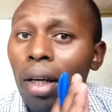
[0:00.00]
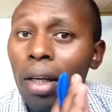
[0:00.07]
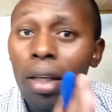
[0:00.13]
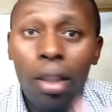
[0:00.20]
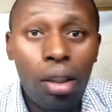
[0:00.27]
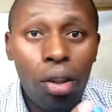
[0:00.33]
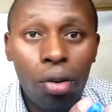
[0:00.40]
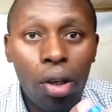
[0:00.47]

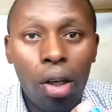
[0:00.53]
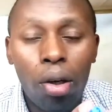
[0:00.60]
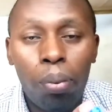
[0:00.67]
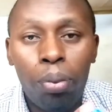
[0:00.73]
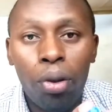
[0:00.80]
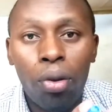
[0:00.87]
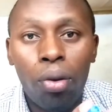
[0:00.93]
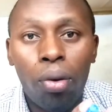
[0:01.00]
It will
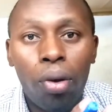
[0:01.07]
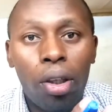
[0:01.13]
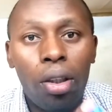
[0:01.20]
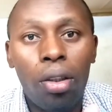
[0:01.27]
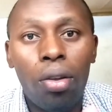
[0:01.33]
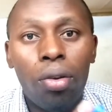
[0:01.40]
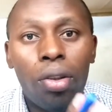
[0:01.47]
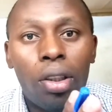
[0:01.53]
help you when
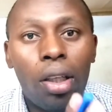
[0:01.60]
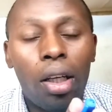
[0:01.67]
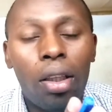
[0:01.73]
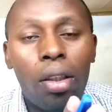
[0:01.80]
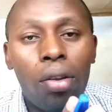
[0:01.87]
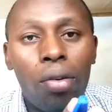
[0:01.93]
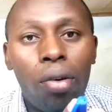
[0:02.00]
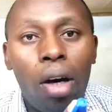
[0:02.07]
you start
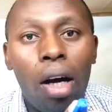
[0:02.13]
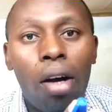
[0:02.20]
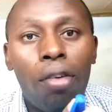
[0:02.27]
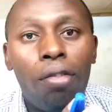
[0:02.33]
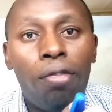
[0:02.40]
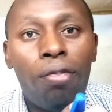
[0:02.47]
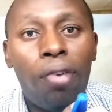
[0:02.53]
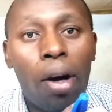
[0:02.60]
your
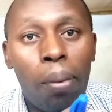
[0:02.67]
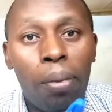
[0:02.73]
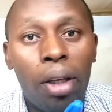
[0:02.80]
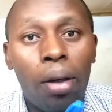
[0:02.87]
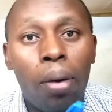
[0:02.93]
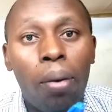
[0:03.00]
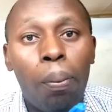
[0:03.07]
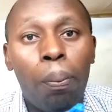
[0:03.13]

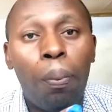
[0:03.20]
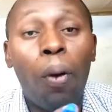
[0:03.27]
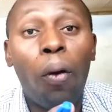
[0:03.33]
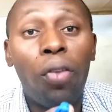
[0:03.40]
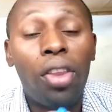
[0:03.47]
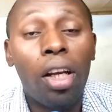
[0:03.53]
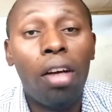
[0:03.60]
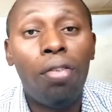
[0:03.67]
farming,
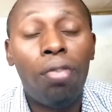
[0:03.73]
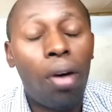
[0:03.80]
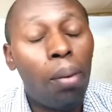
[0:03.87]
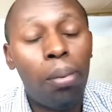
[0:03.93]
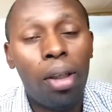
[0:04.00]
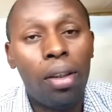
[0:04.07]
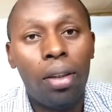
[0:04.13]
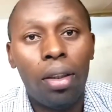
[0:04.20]
poultry
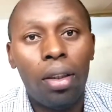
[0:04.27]
farming.